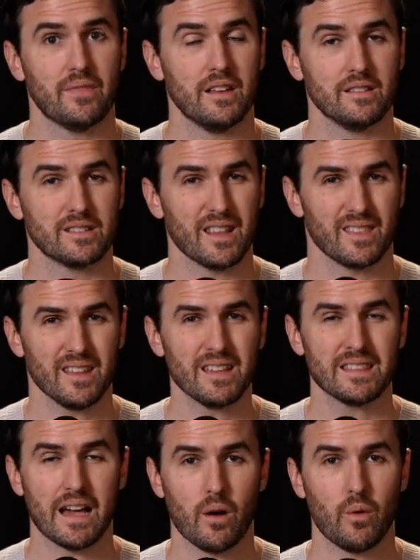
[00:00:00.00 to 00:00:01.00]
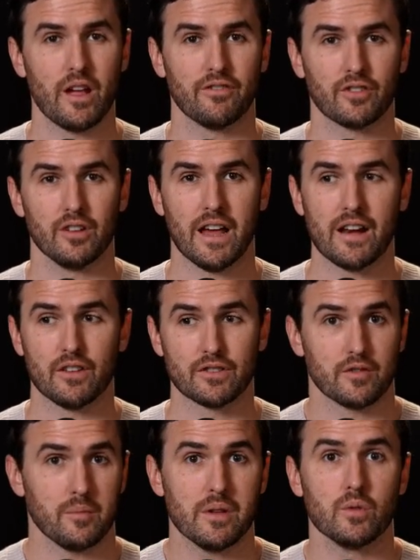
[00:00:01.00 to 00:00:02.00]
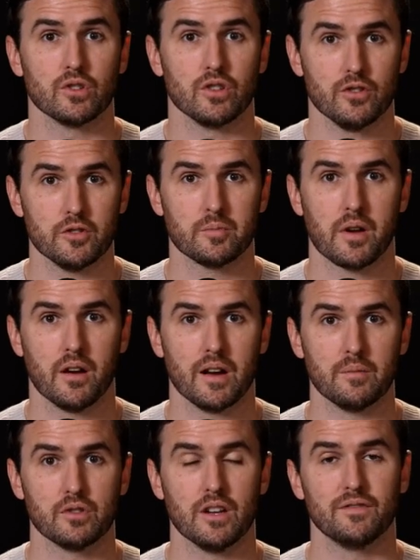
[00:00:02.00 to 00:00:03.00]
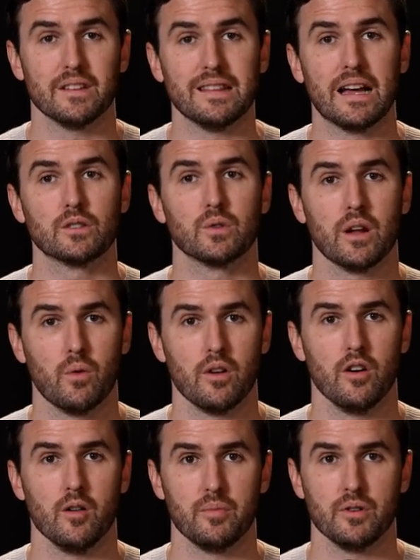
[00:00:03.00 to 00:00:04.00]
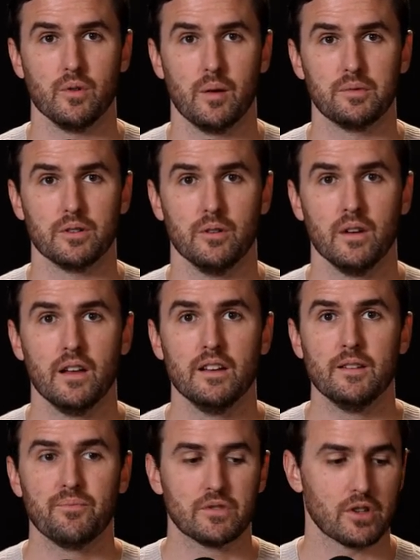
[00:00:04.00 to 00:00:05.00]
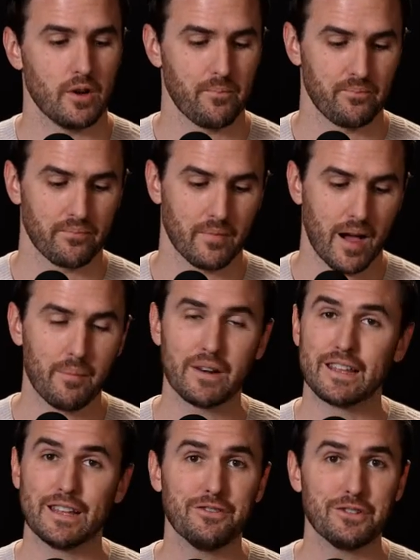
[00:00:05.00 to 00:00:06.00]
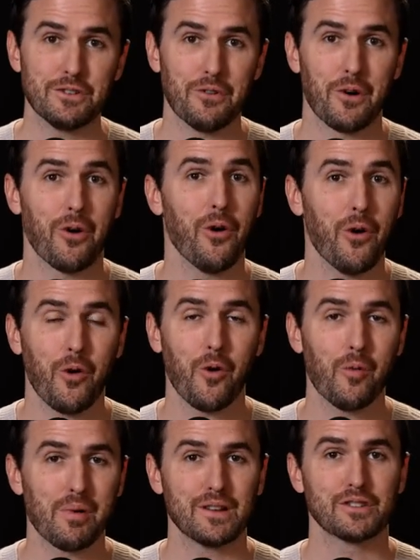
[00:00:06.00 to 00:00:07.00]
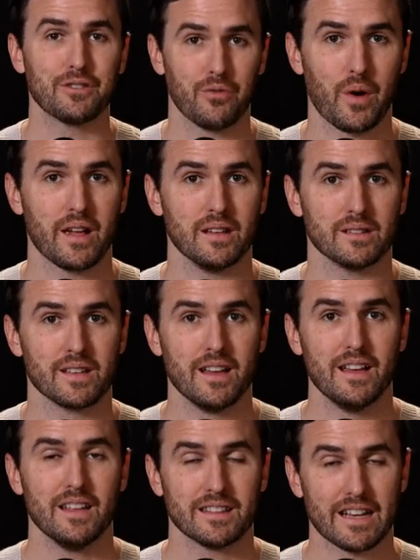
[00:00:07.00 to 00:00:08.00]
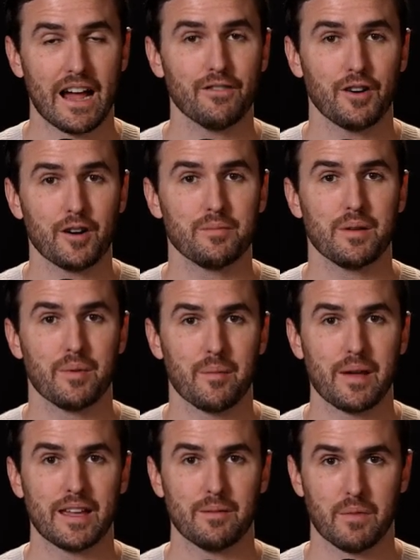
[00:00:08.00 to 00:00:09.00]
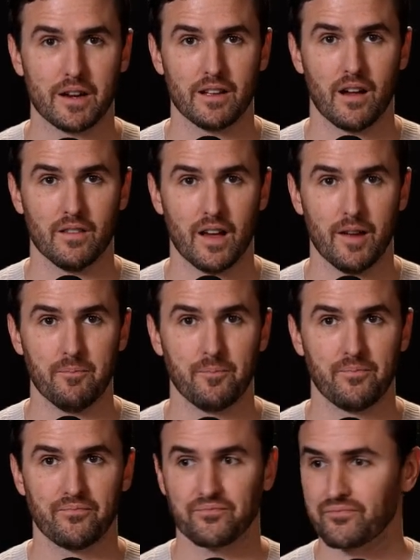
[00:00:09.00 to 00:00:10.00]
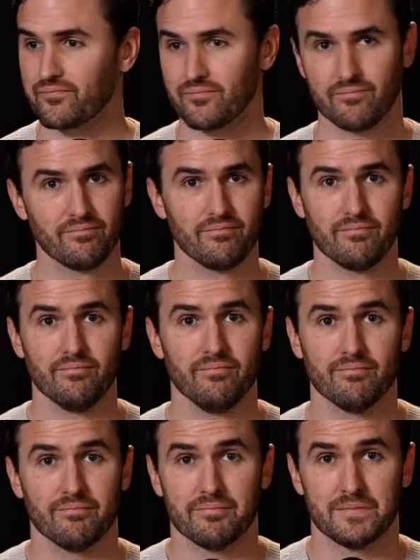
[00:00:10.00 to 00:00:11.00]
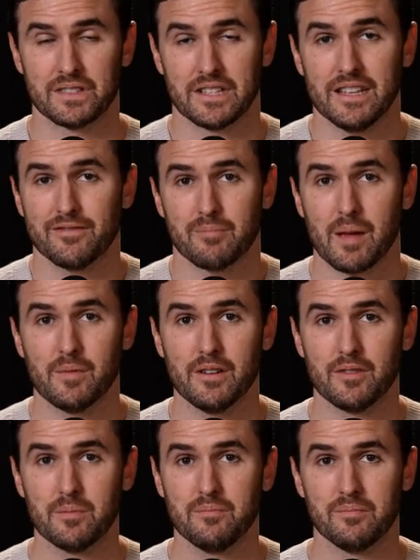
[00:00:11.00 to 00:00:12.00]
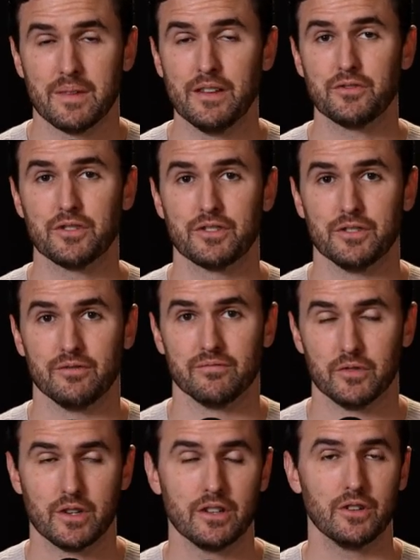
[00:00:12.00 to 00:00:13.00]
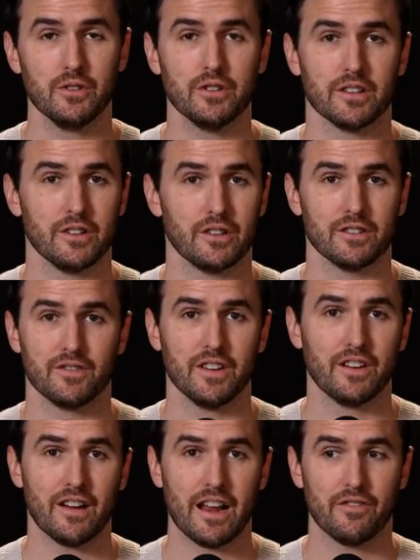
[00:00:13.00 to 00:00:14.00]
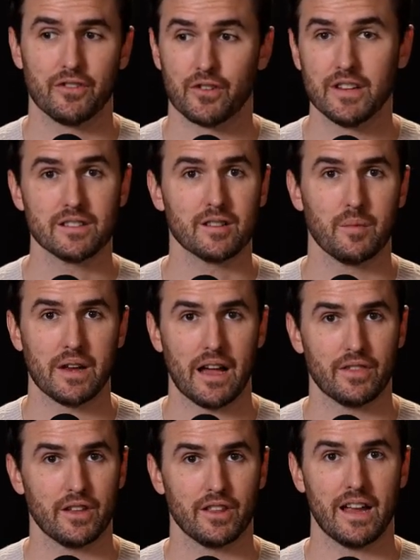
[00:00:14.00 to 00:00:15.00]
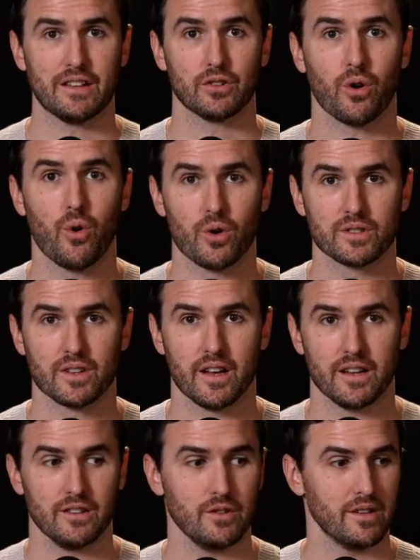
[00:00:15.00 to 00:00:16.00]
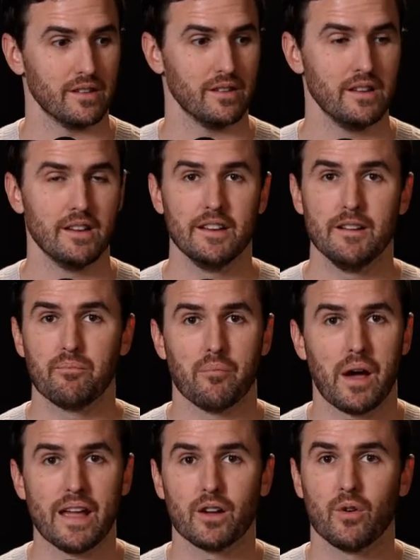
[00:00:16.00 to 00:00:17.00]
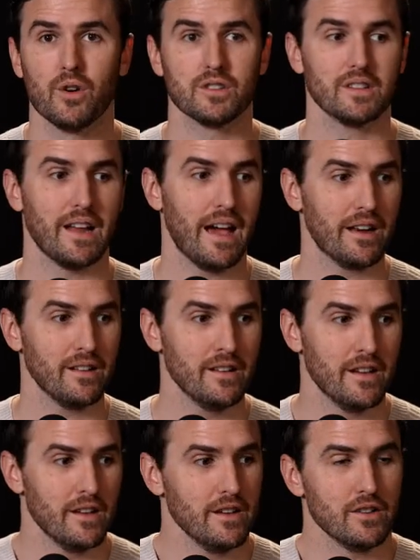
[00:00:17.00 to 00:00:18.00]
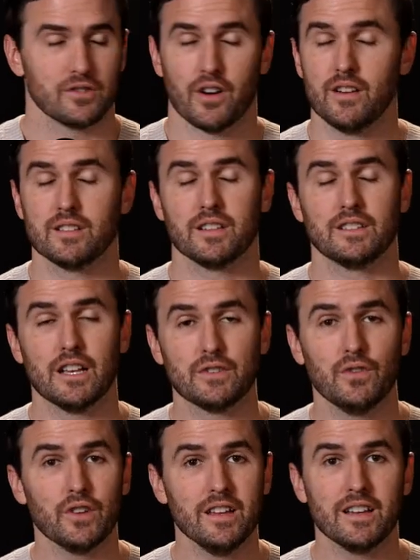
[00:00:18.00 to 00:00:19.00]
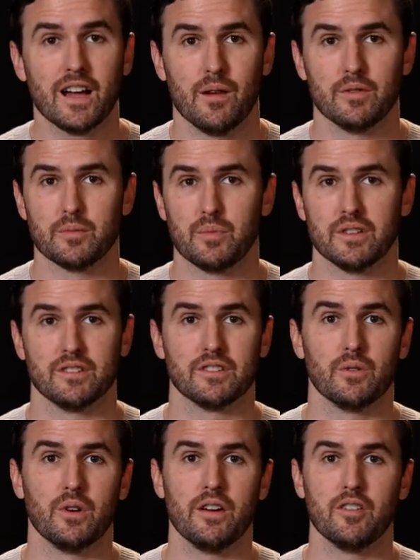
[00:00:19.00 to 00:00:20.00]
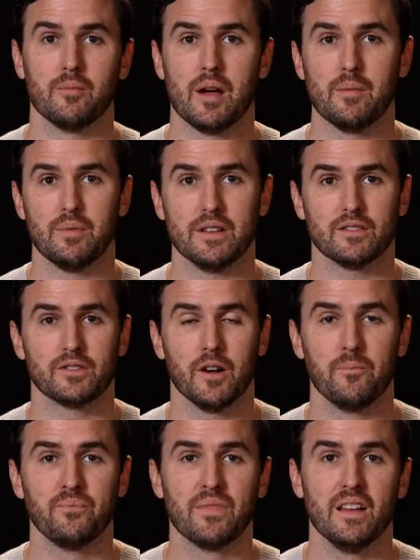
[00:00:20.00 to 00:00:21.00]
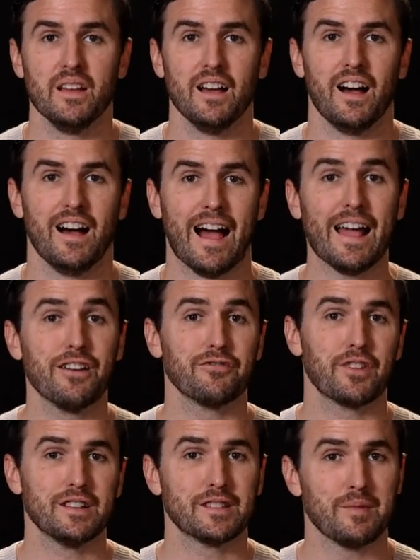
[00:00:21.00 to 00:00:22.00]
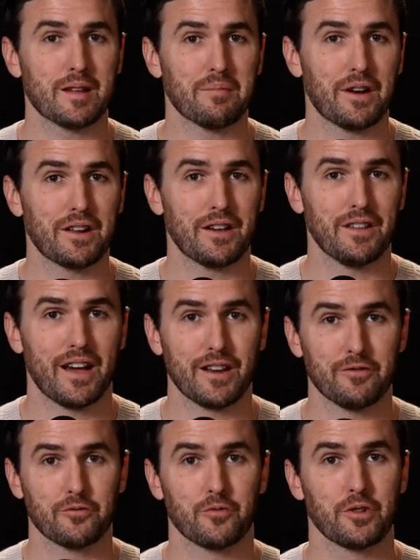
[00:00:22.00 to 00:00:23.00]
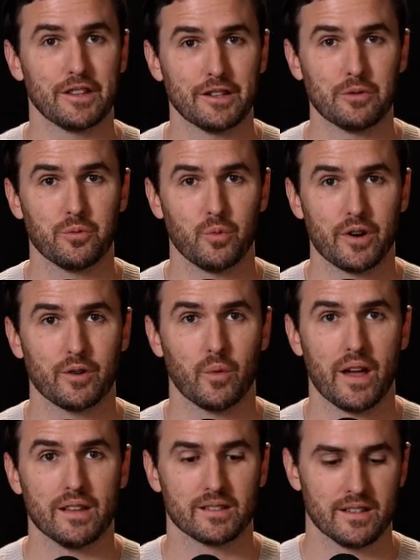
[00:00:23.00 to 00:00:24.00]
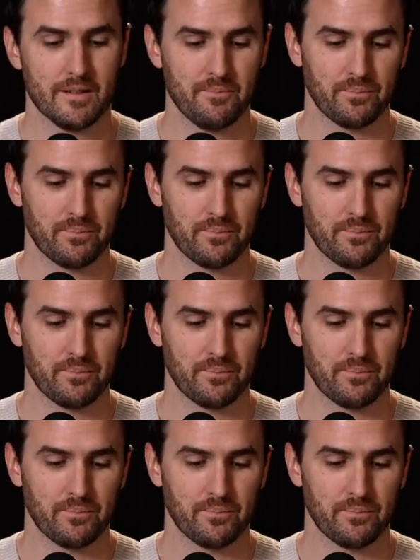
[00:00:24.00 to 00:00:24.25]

And to think that way for a lot of us, for me, was a huge paradigm shift. And that's what I want to open you up to. So I'm going to give you a whole bunch ways that I've heard people making money online see if maybe of them interest you. You can Google it. You can figure out if there is somebody out there that has a course on it, and you can buy a course on how to start a successful e-commerce business or whatever it might be. So, uh, I have friends that make money online in really weird ways.